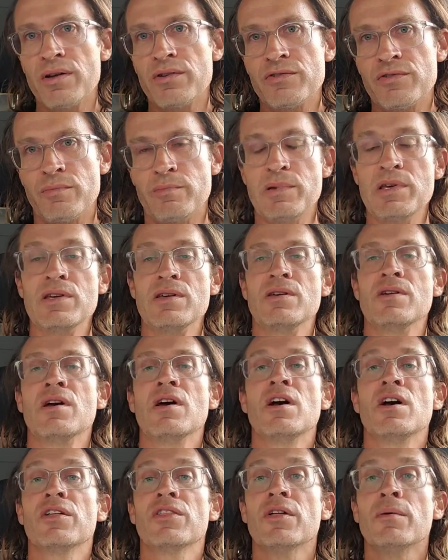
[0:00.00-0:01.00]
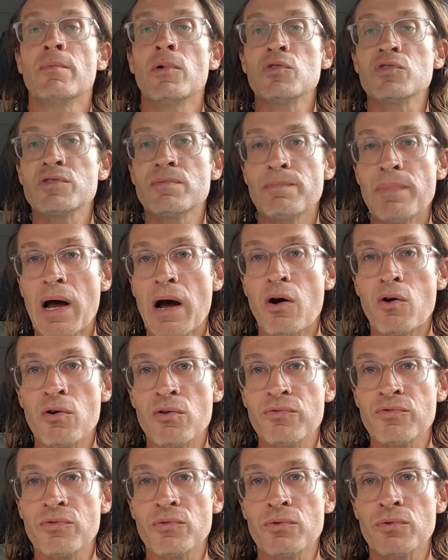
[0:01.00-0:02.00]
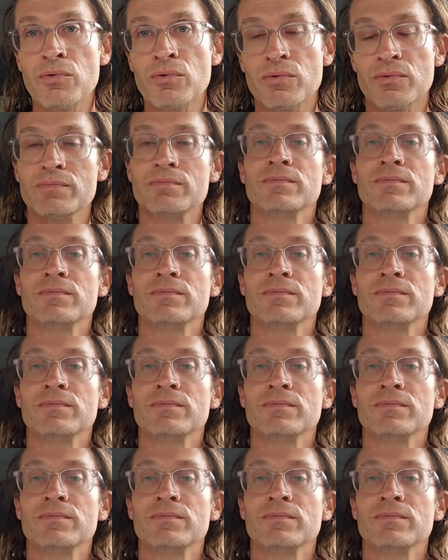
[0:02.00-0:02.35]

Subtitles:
to be the most powerful,